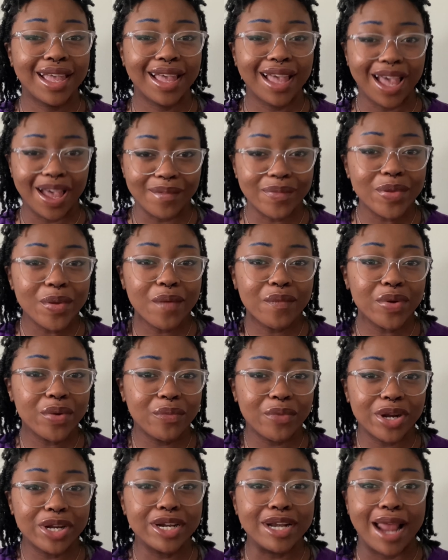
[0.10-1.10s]
Have you ever
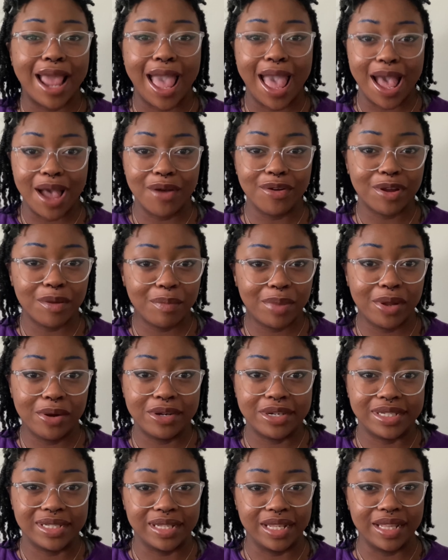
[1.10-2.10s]
wondered how
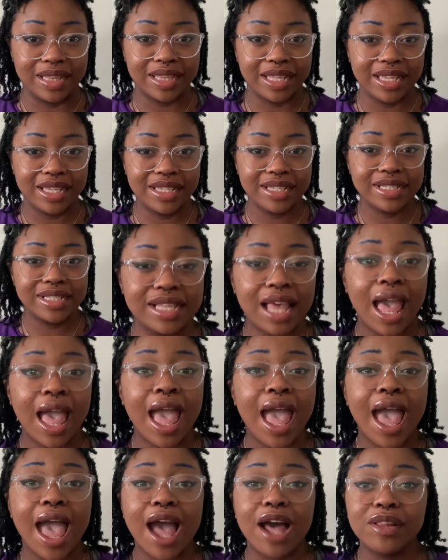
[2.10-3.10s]
computers see things?
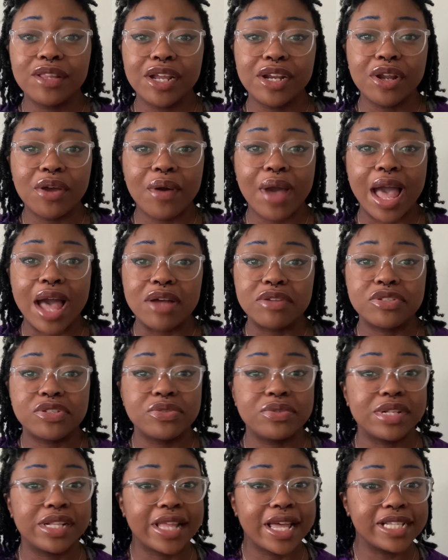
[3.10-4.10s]
How they know how to
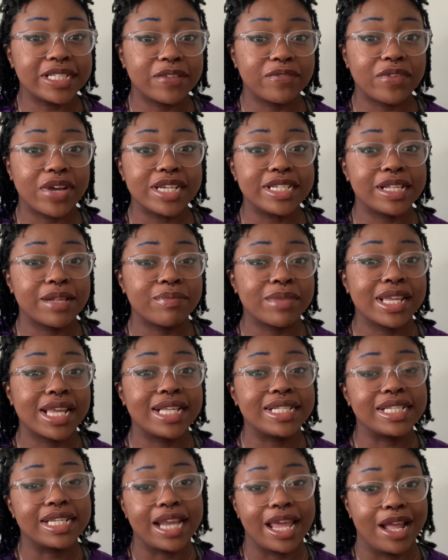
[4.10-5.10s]
classify something
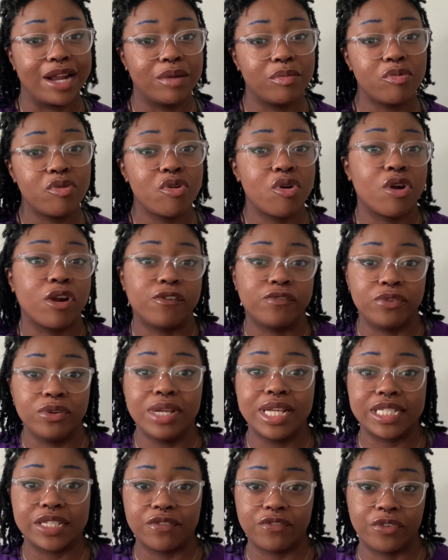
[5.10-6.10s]
as an animal or a fruit
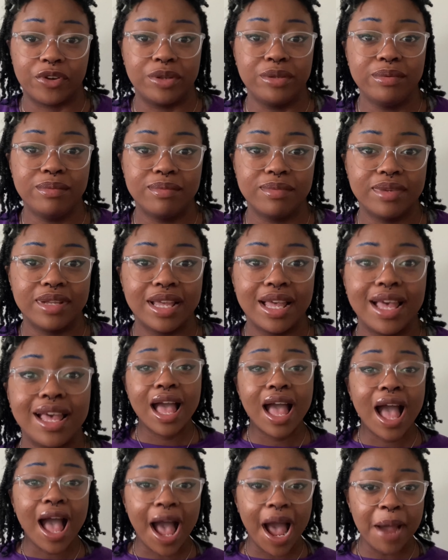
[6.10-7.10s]
as a fruit?
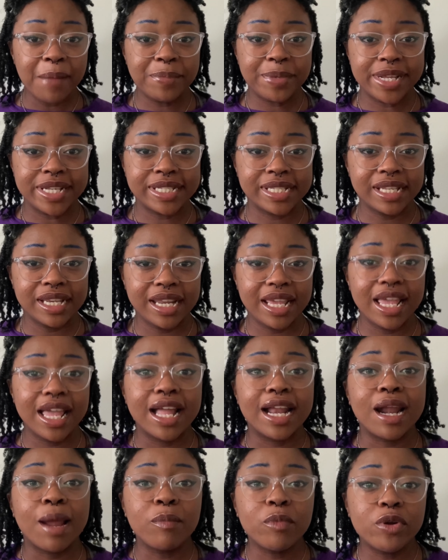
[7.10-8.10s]
I'm Destiny,
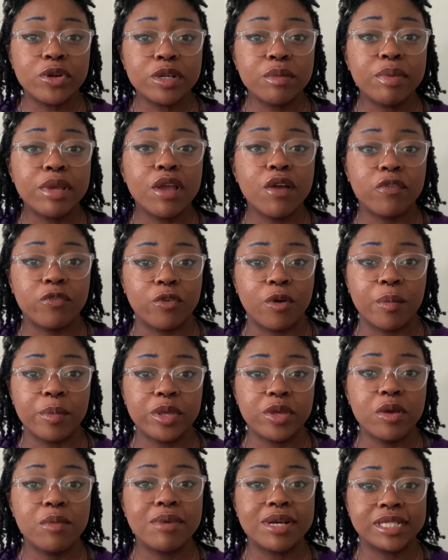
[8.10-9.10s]
and I'm going to be informing
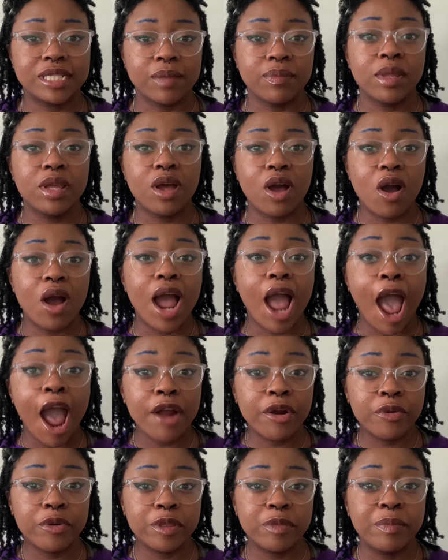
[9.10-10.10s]
you about something called
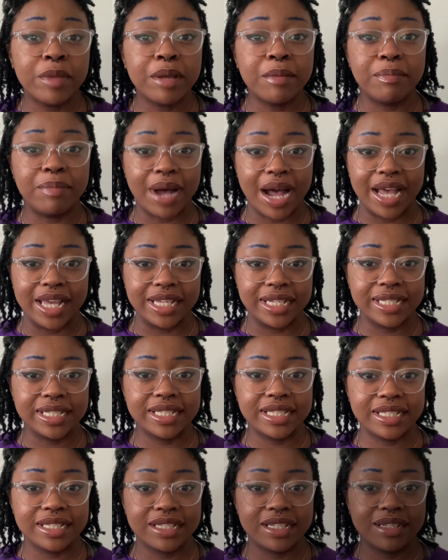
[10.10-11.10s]
algorithmic
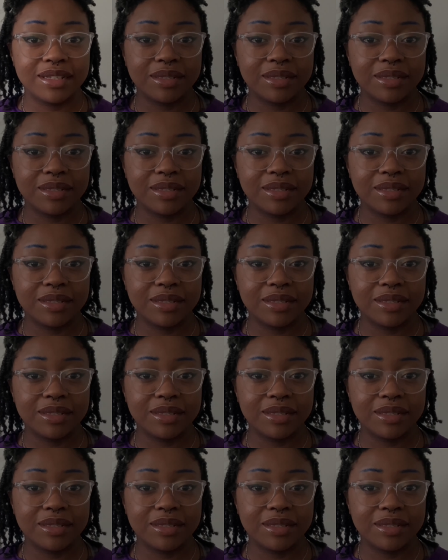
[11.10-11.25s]
bias.